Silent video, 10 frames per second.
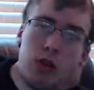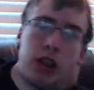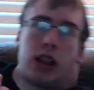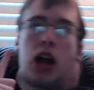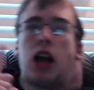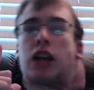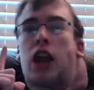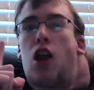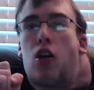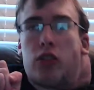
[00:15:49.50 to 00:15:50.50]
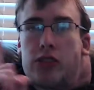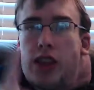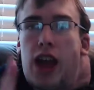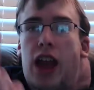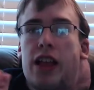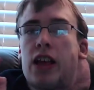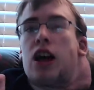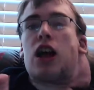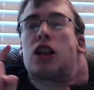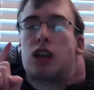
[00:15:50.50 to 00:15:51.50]
and Sasuke are dead,
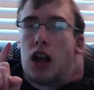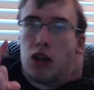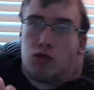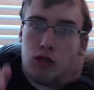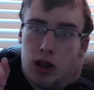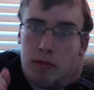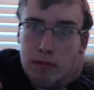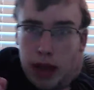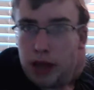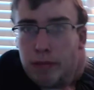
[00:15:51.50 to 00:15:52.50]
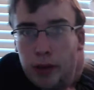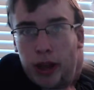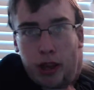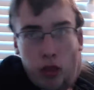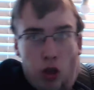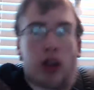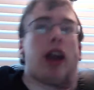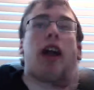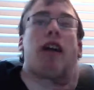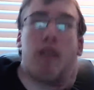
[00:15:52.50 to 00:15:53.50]
Sakura may be
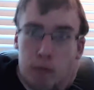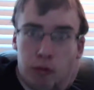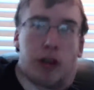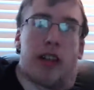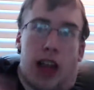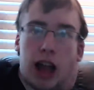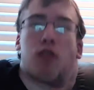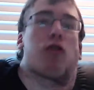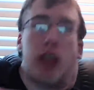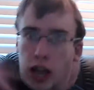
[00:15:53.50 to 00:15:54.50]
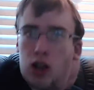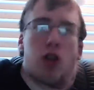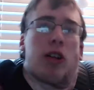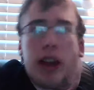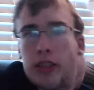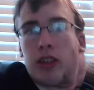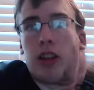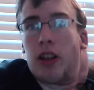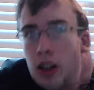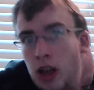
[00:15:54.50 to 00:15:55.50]
looking for the next
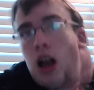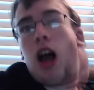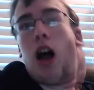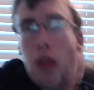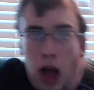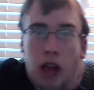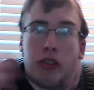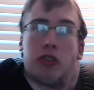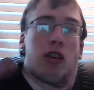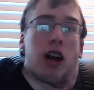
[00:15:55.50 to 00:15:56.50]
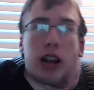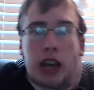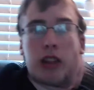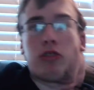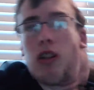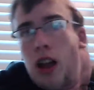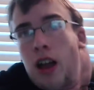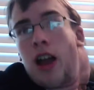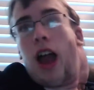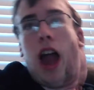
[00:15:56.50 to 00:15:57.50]
reincarnation of Asura and
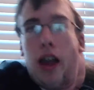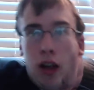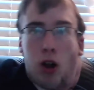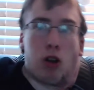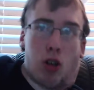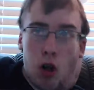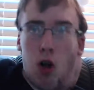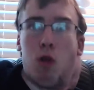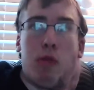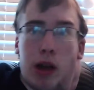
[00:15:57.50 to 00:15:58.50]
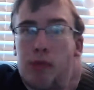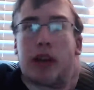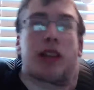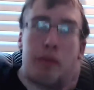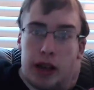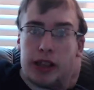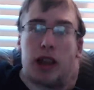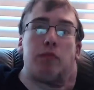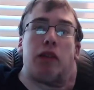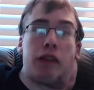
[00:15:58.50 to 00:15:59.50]
Indra, and her goal may be to make
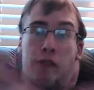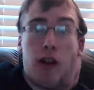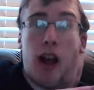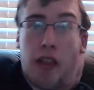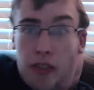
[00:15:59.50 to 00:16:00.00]
them be friends.